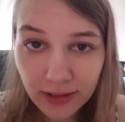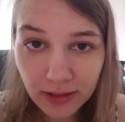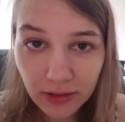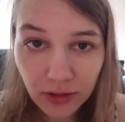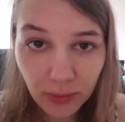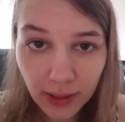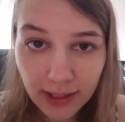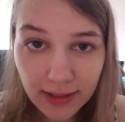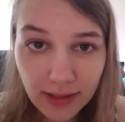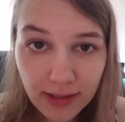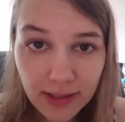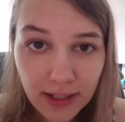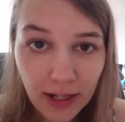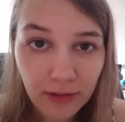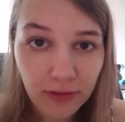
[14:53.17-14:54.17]
to tweets and
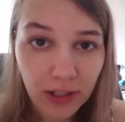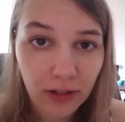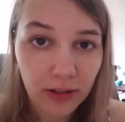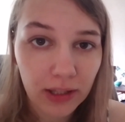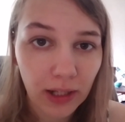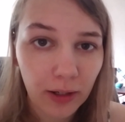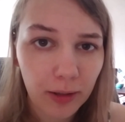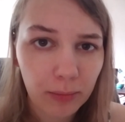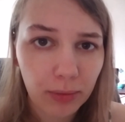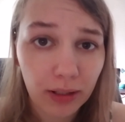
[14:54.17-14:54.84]
stuff here and there,